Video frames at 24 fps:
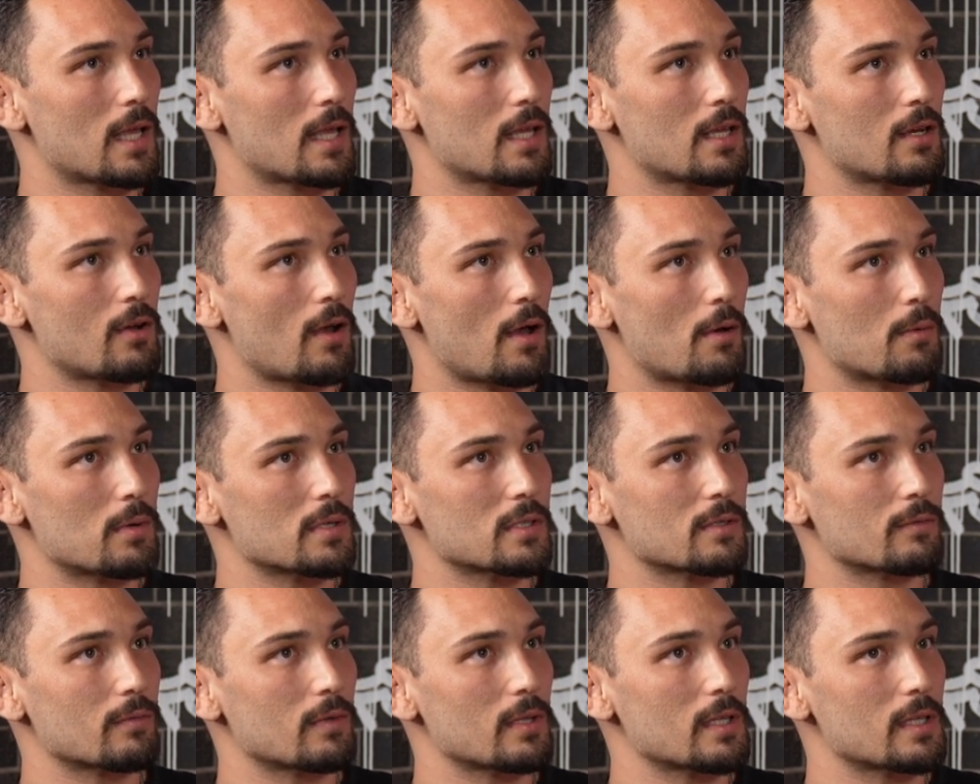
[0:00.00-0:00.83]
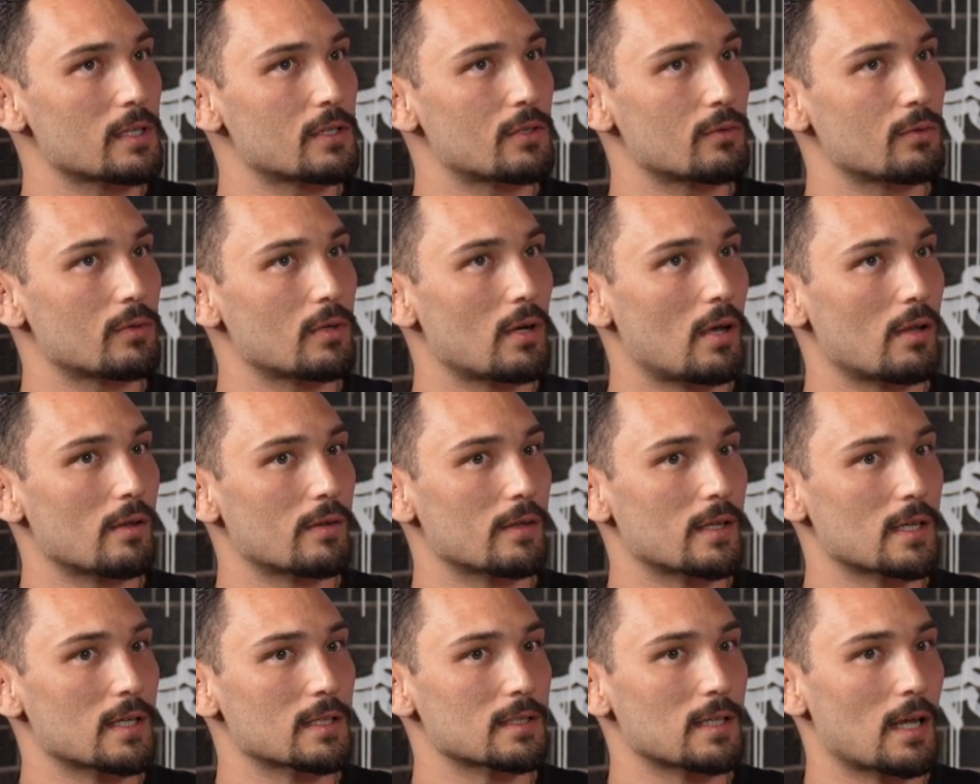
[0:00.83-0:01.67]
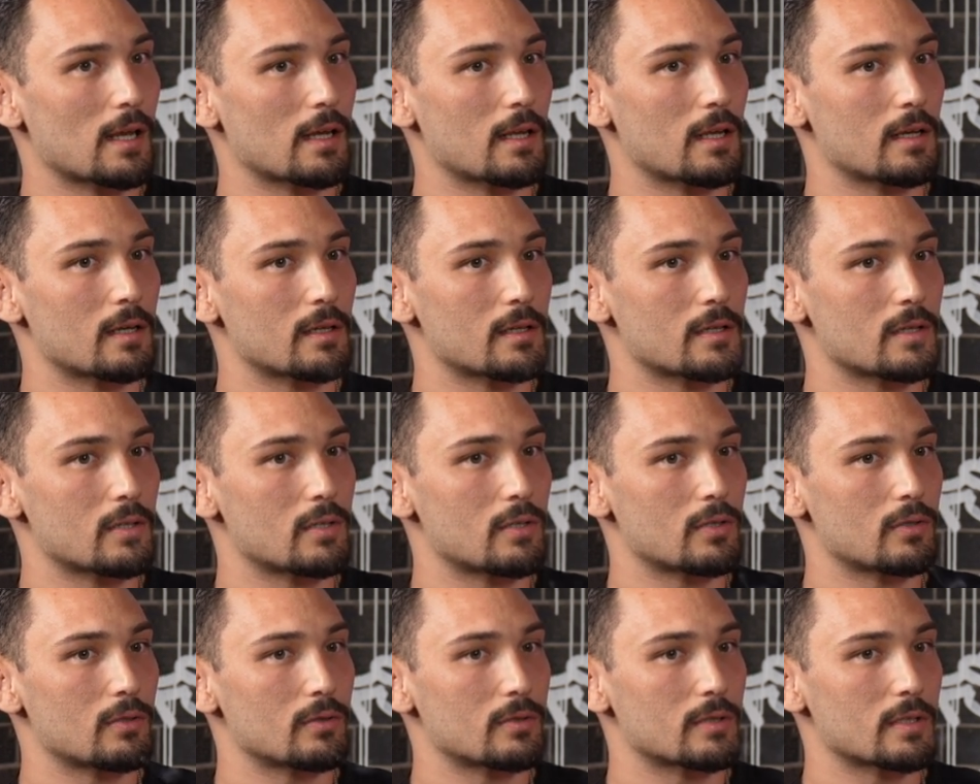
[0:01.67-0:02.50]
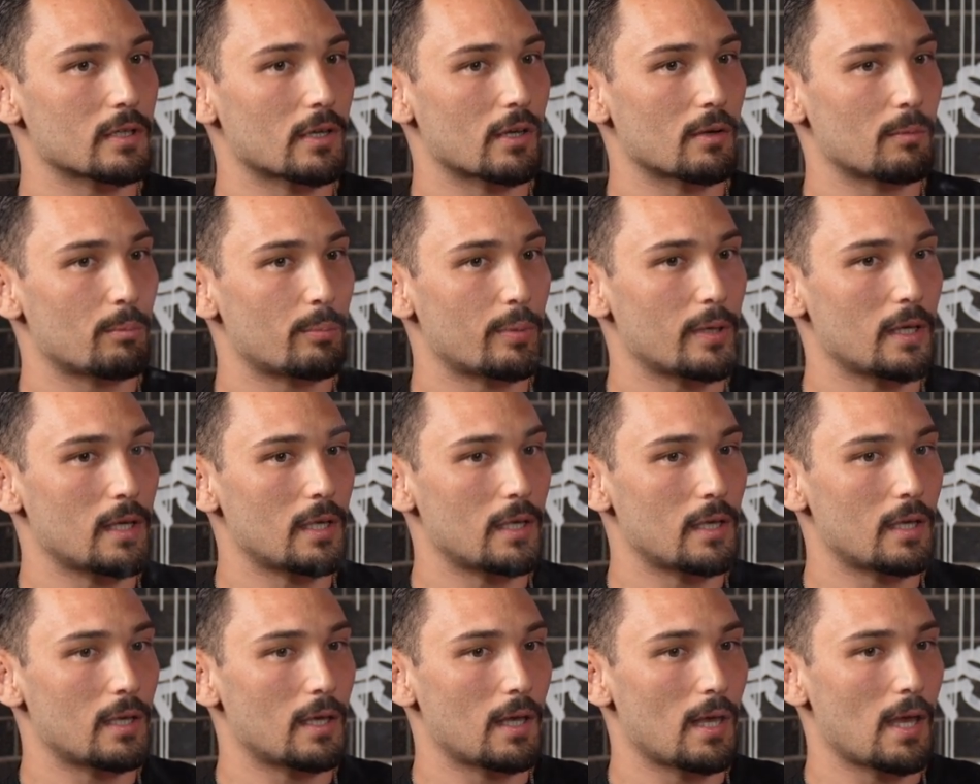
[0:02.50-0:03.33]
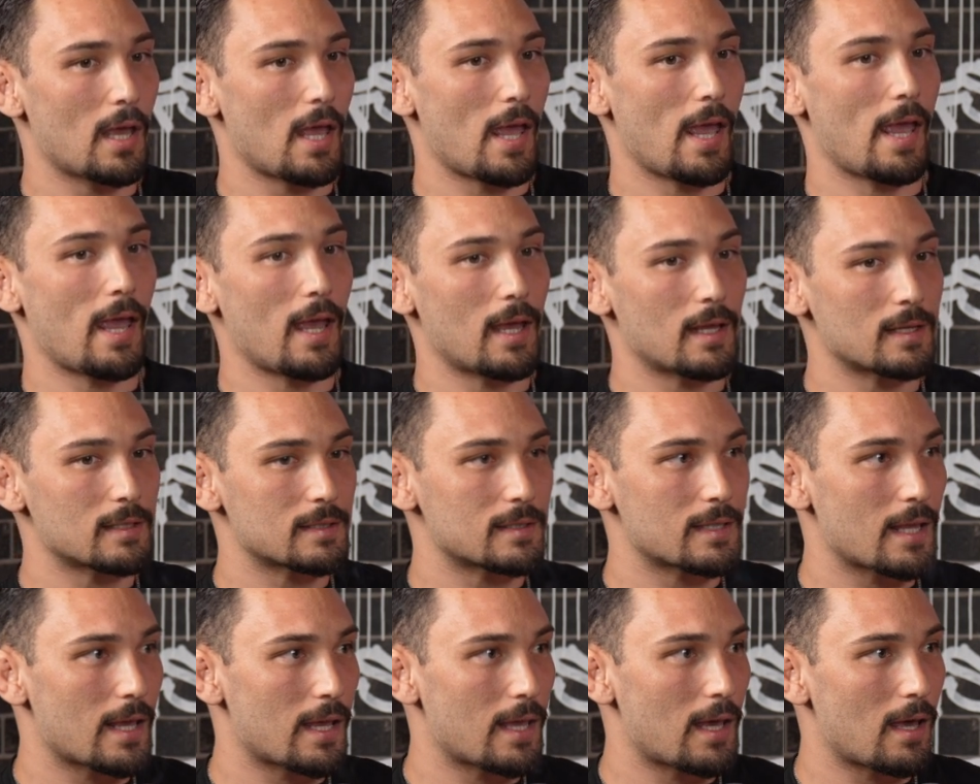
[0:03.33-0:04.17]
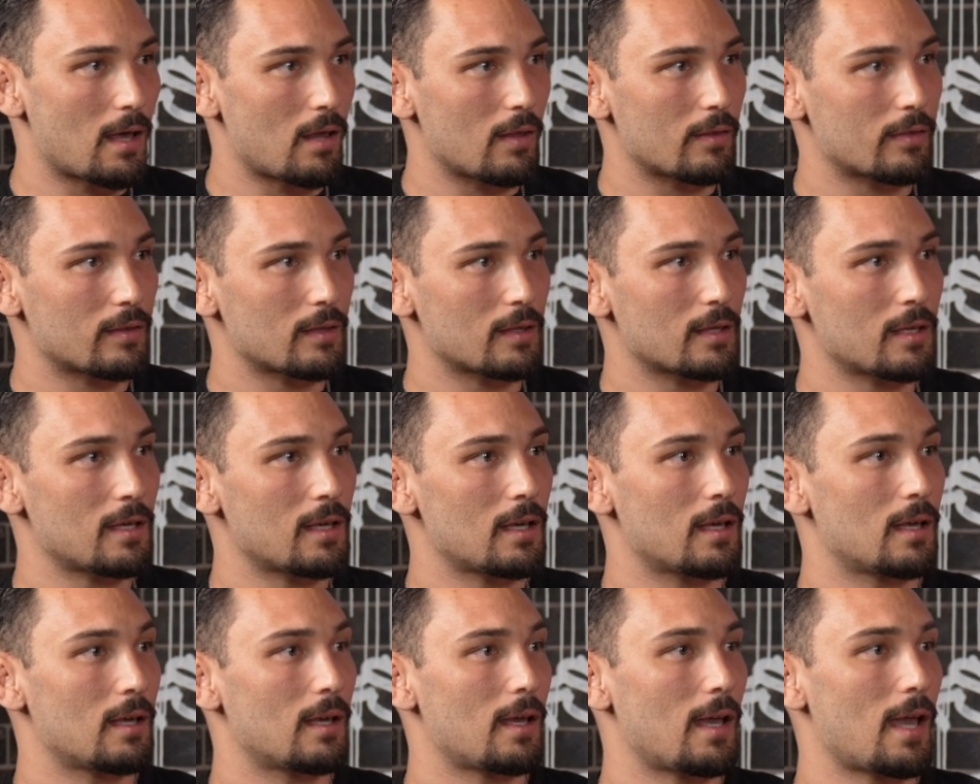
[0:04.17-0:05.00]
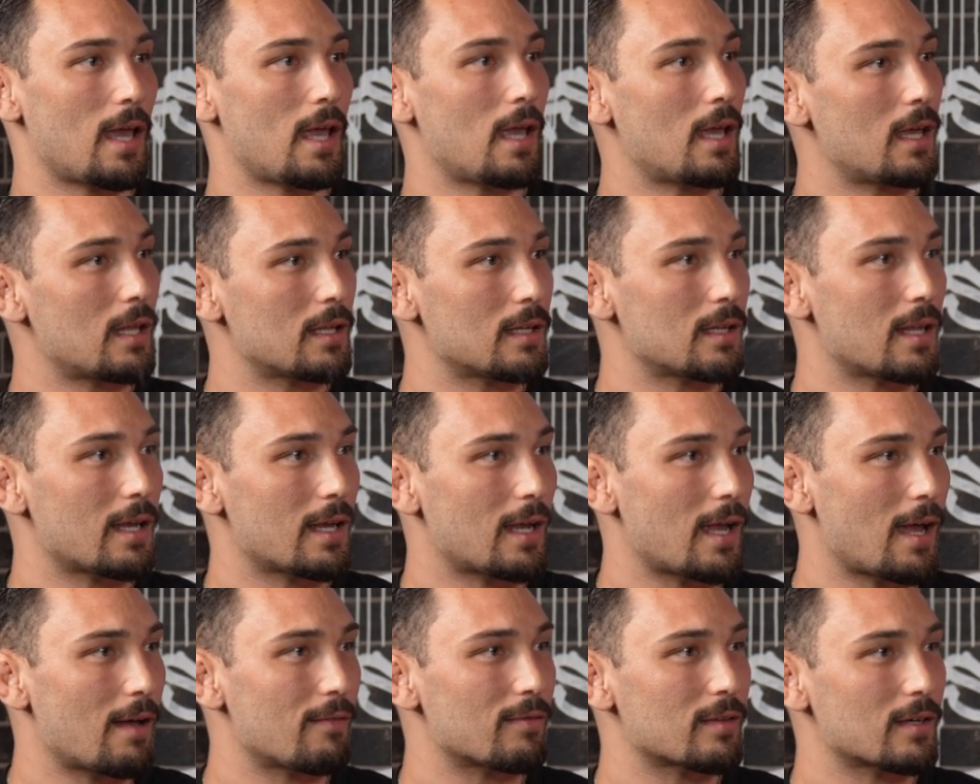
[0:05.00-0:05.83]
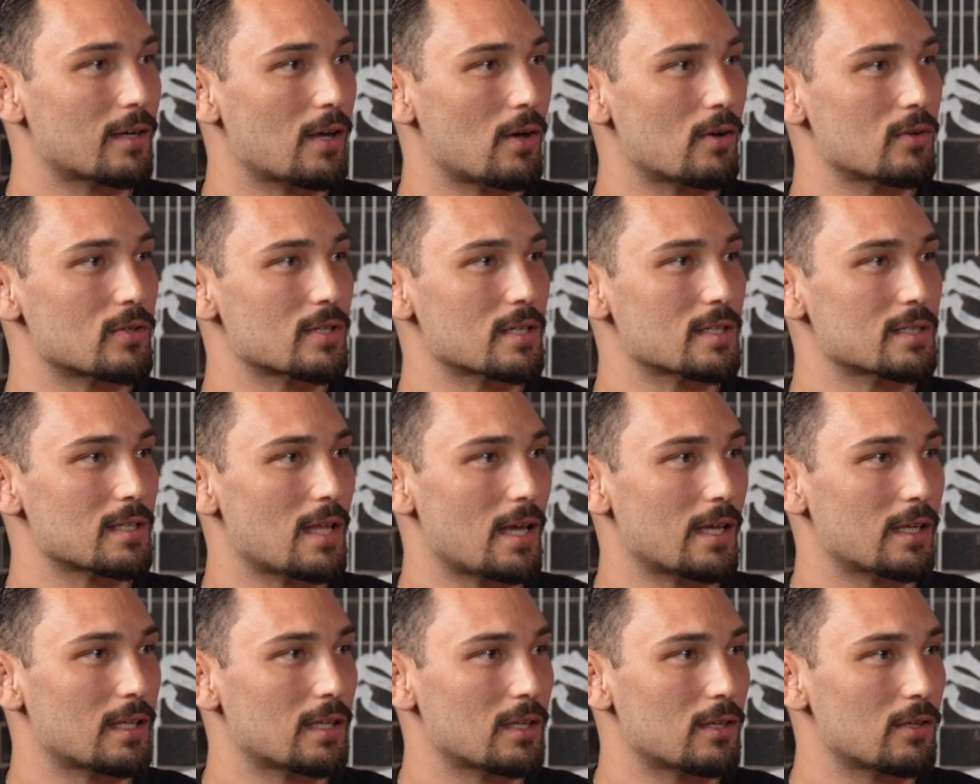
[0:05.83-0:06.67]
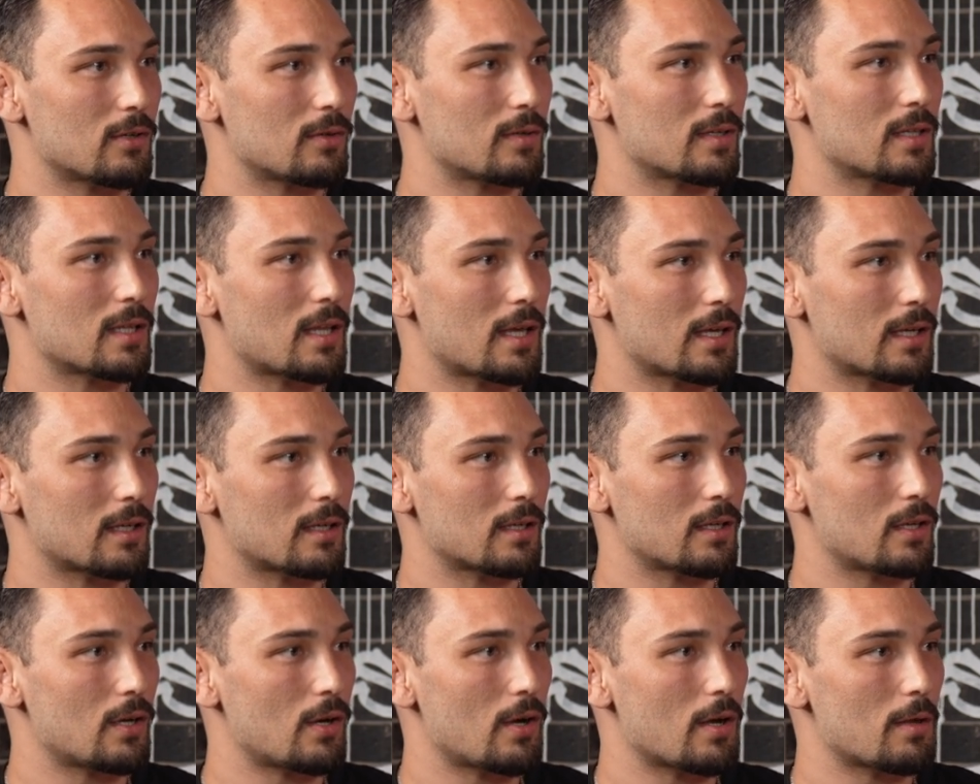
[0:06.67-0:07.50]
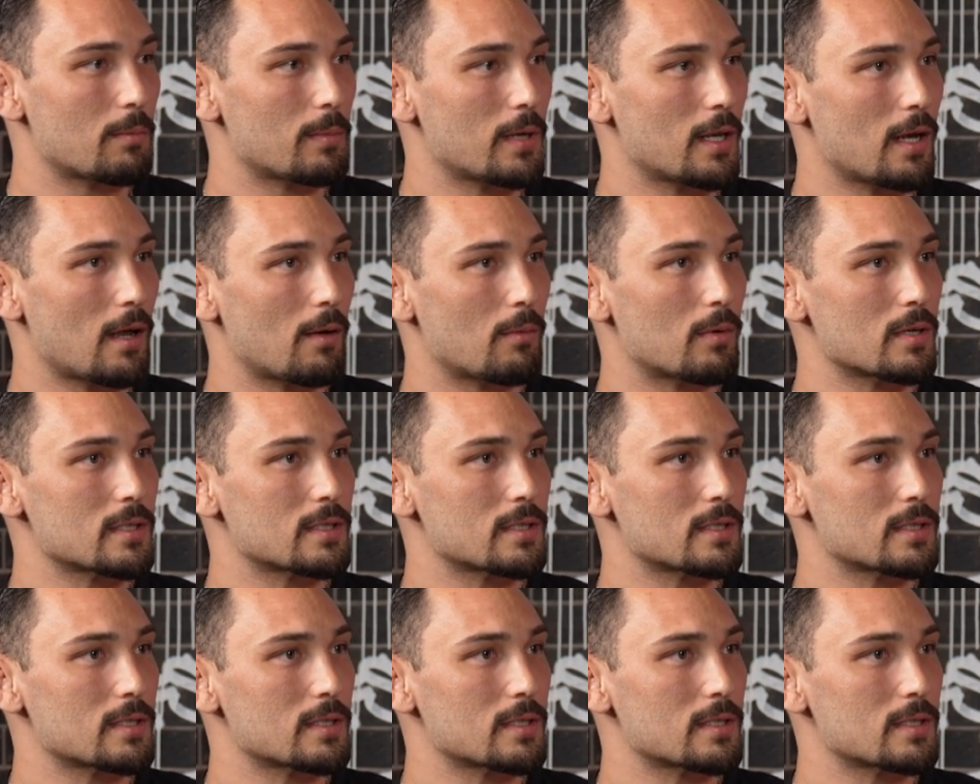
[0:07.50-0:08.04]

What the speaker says: I wasn't really doing all the things I needed to do to compete and stay healthy and like have the coaches like you and like, you know what I mean? I